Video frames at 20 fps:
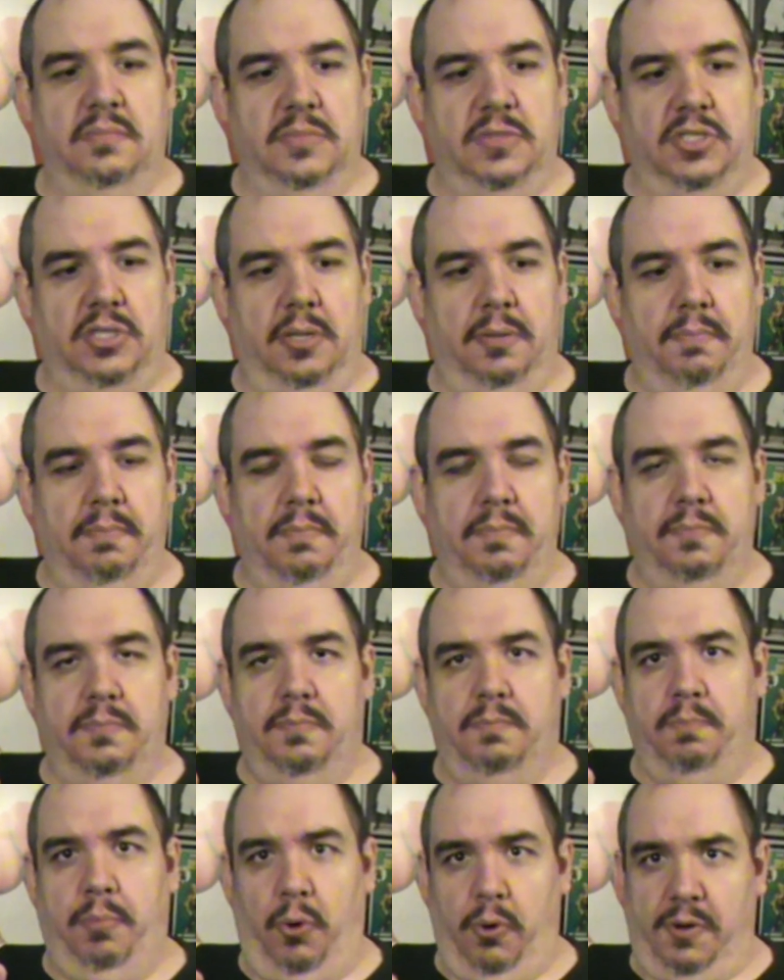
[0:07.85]
some
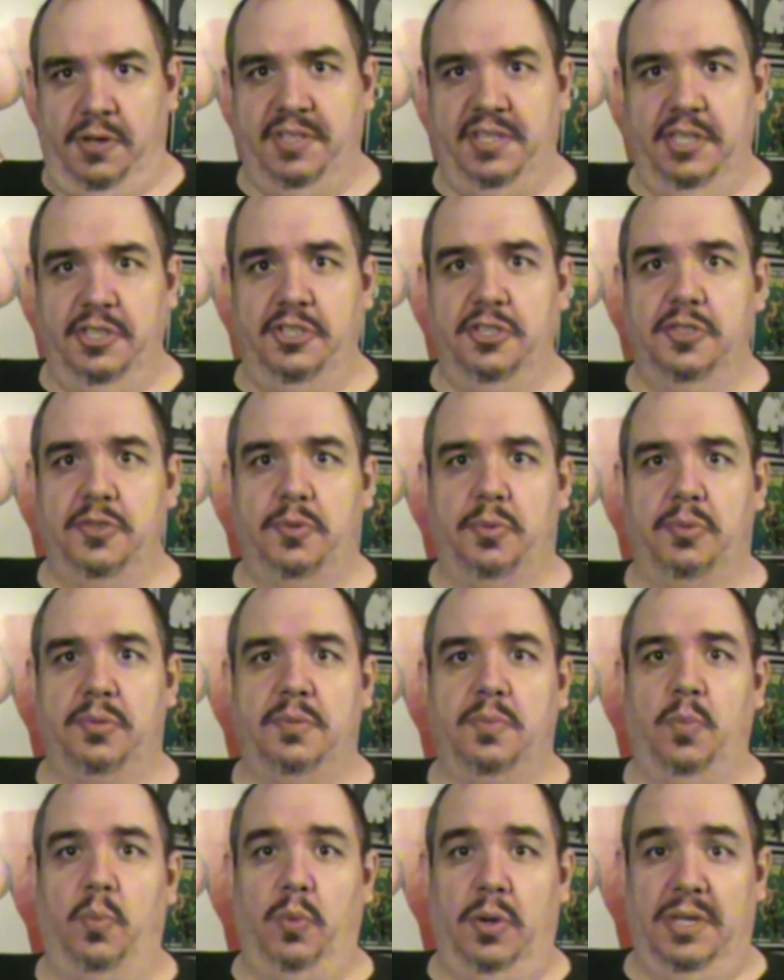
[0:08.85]
poor decisions
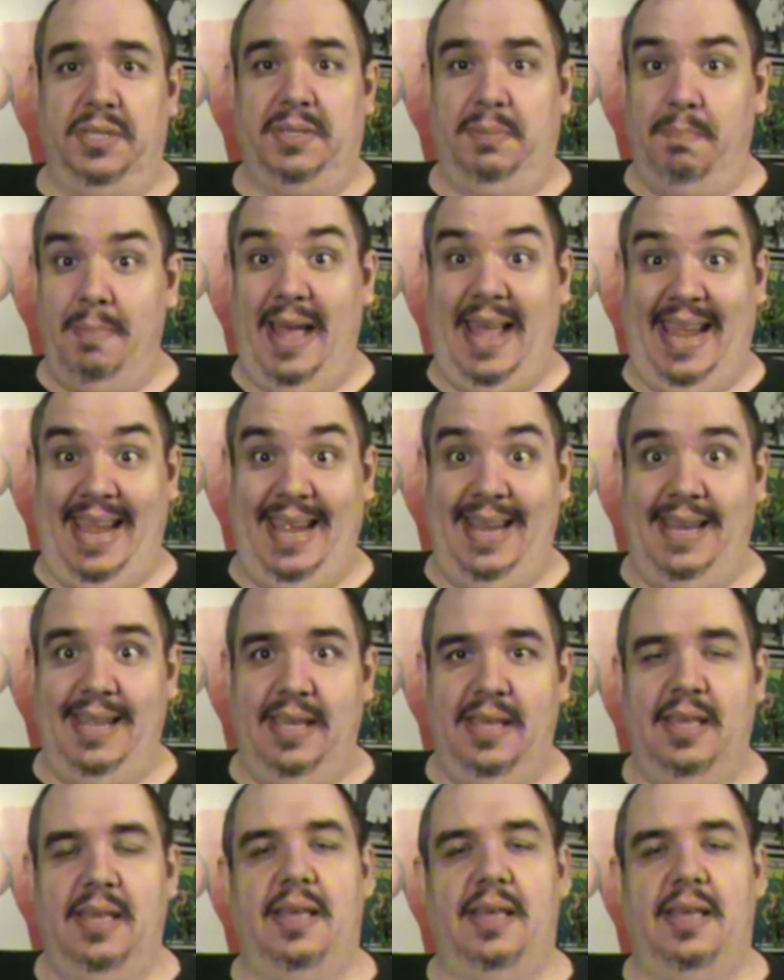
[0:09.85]
was, was made.